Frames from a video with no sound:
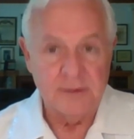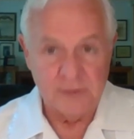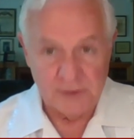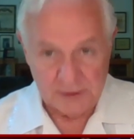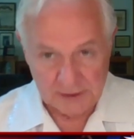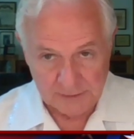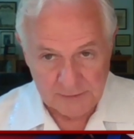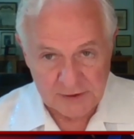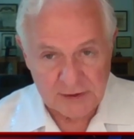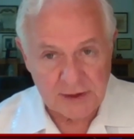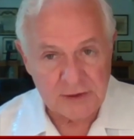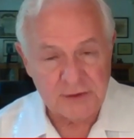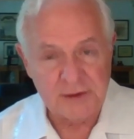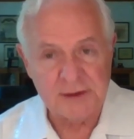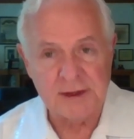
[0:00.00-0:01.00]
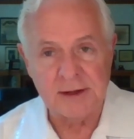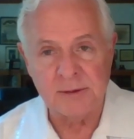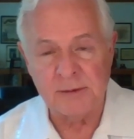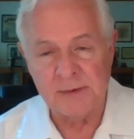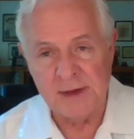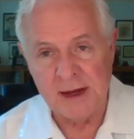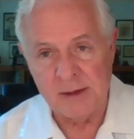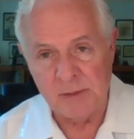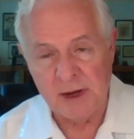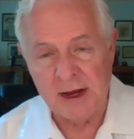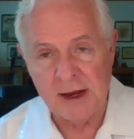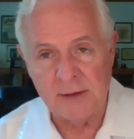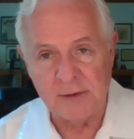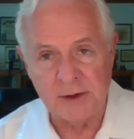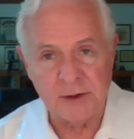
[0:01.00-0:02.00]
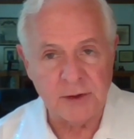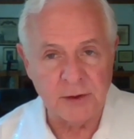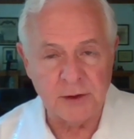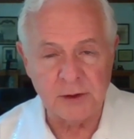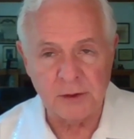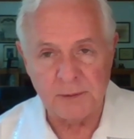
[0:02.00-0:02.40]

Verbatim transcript: the limitations that they may have incurred